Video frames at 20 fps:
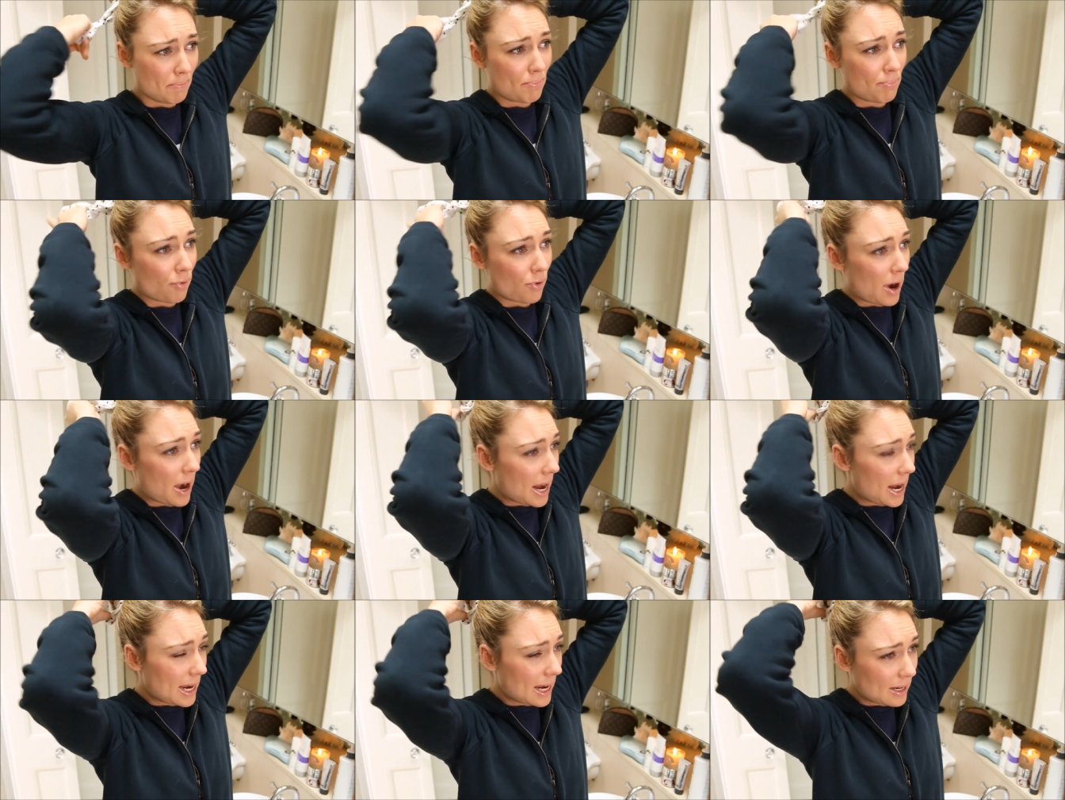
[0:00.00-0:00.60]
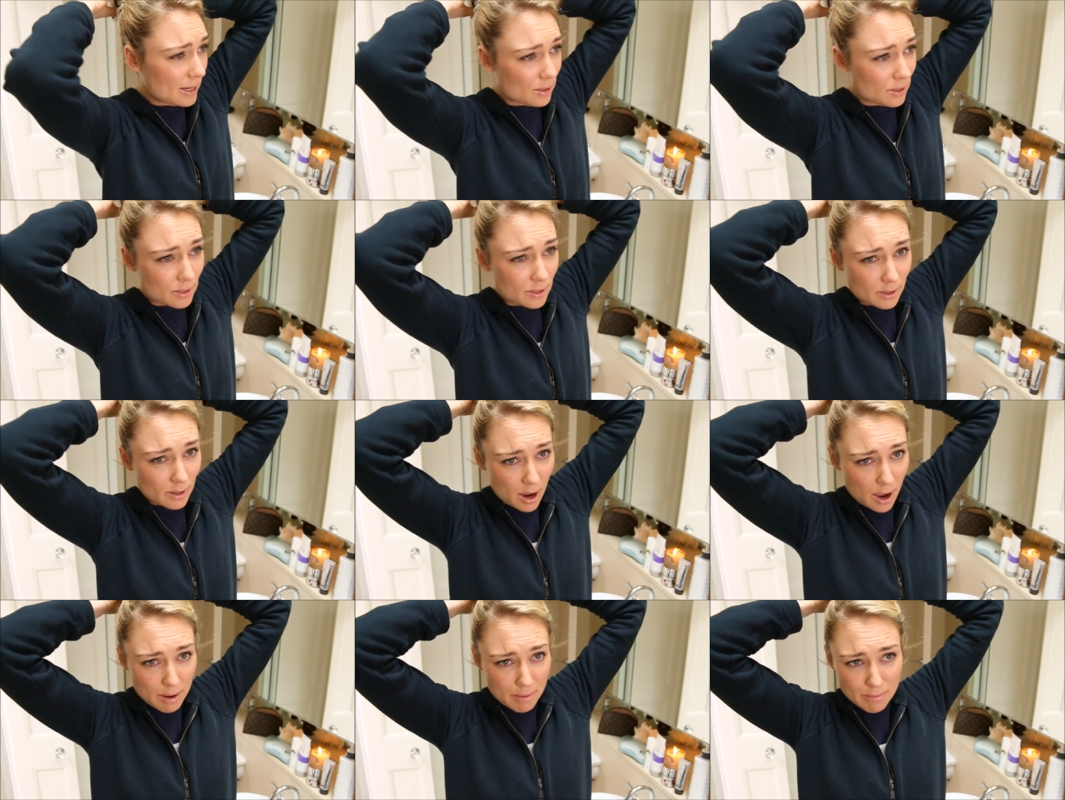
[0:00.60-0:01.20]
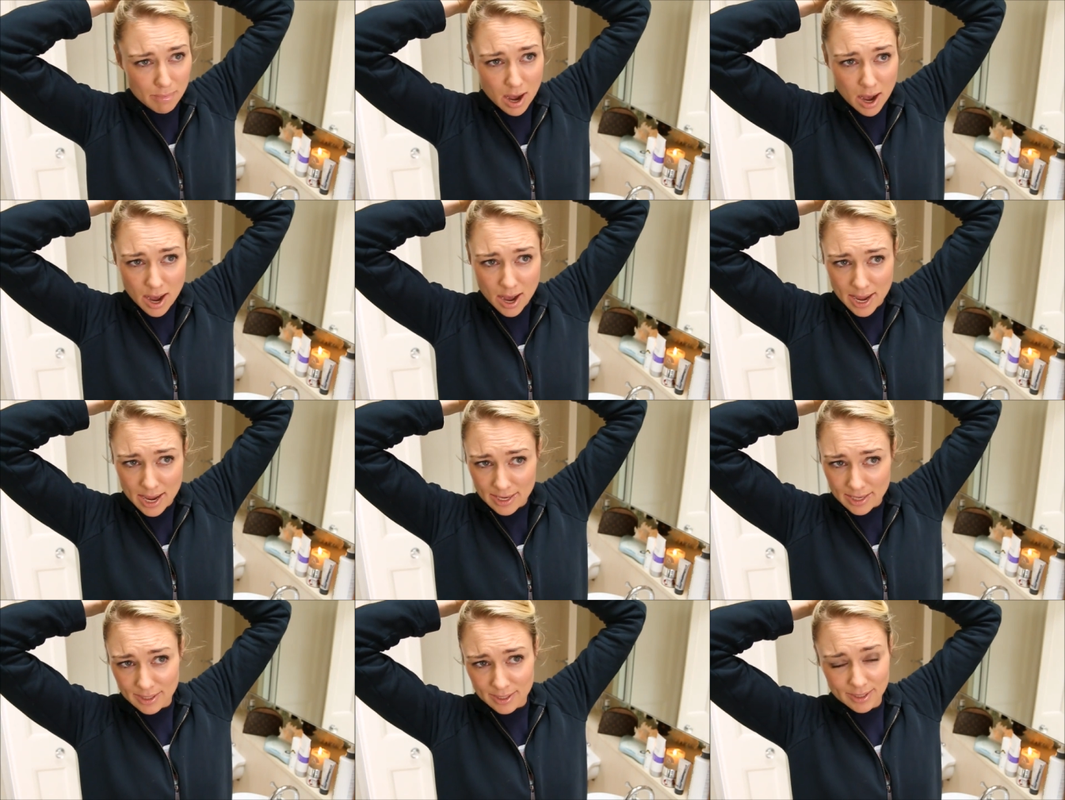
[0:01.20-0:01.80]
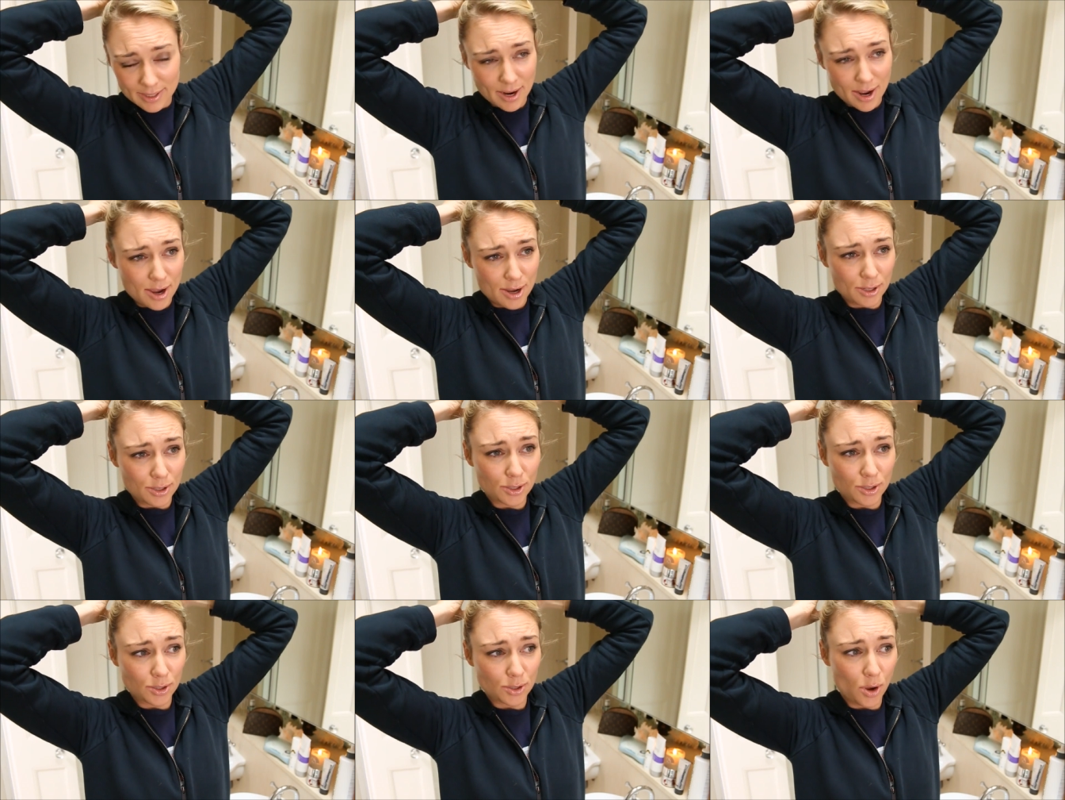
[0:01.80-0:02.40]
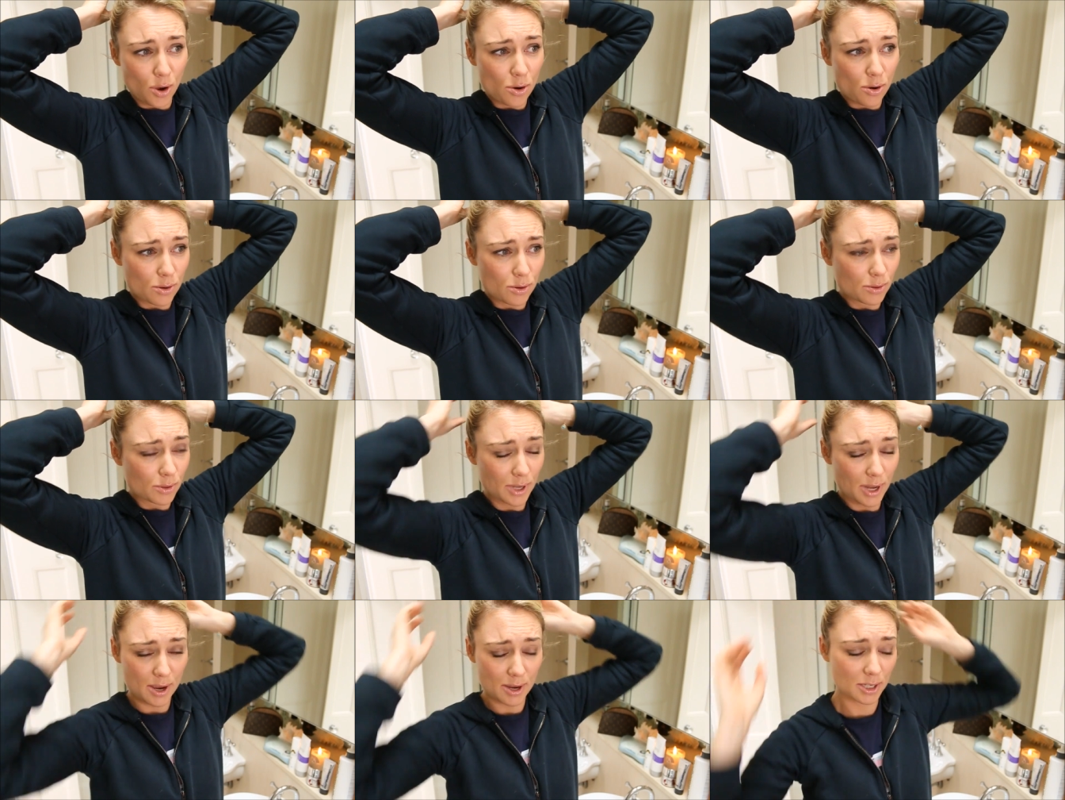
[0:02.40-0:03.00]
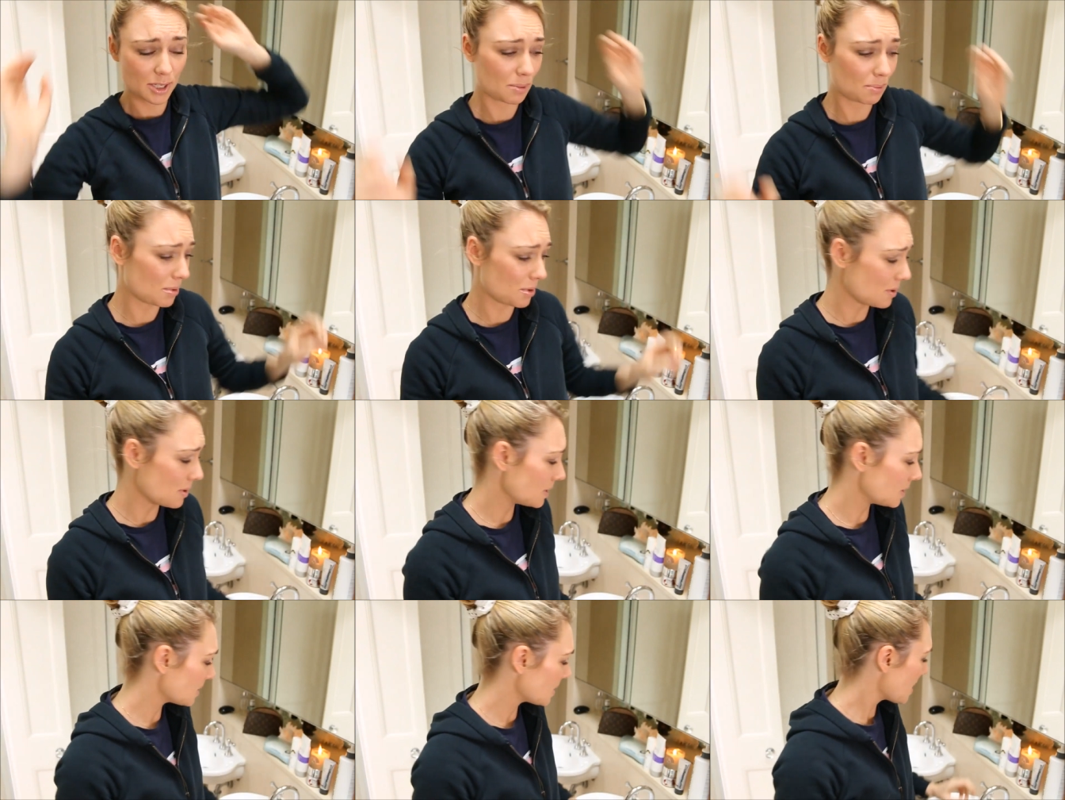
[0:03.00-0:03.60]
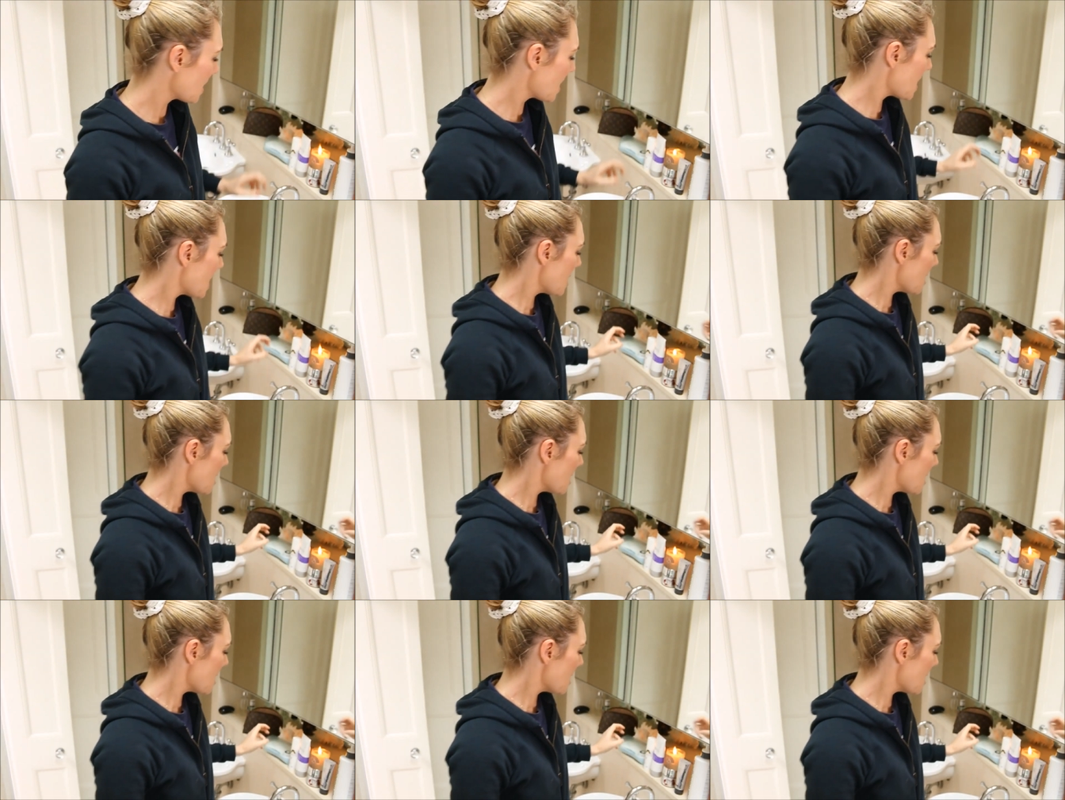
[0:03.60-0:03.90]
brains, our minds, our souls, our spirits